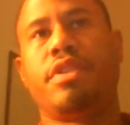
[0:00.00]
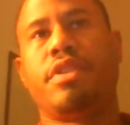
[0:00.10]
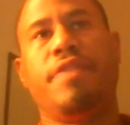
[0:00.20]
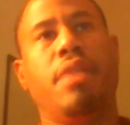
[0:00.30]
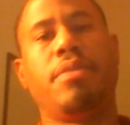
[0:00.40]

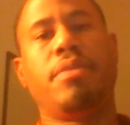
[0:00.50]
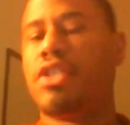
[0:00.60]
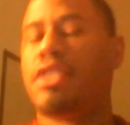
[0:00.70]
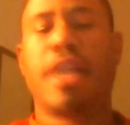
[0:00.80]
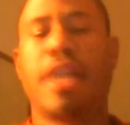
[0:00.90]
Developed
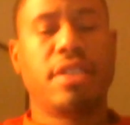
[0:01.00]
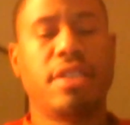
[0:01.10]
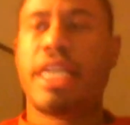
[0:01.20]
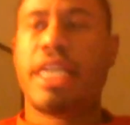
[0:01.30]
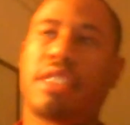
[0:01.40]
hundreds of thousands
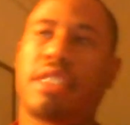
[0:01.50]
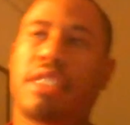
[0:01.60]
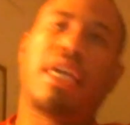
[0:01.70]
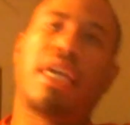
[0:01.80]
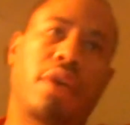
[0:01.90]
of leads,
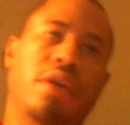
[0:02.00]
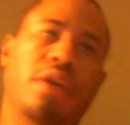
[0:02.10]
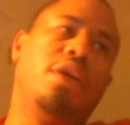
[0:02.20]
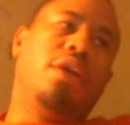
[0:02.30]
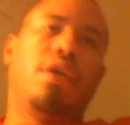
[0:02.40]
etc.
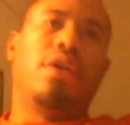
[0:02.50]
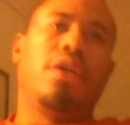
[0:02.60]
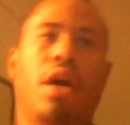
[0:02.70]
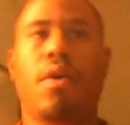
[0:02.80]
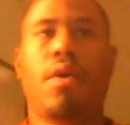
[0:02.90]

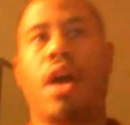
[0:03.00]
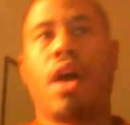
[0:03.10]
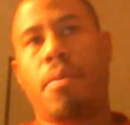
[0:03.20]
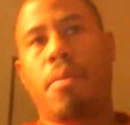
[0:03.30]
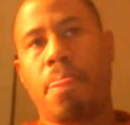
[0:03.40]
You
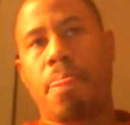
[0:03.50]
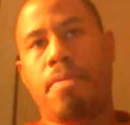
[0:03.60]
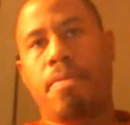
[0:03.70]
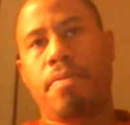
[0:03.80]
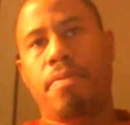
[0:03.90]
know,
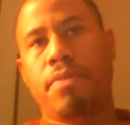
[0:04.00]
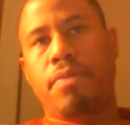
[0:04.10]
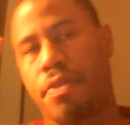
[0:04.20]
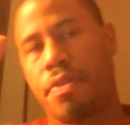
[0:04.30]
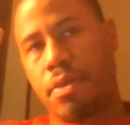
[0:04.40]

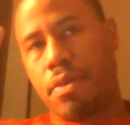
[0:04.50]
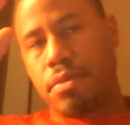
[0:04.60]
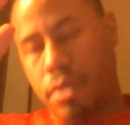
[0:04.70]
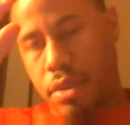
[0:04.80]
gone through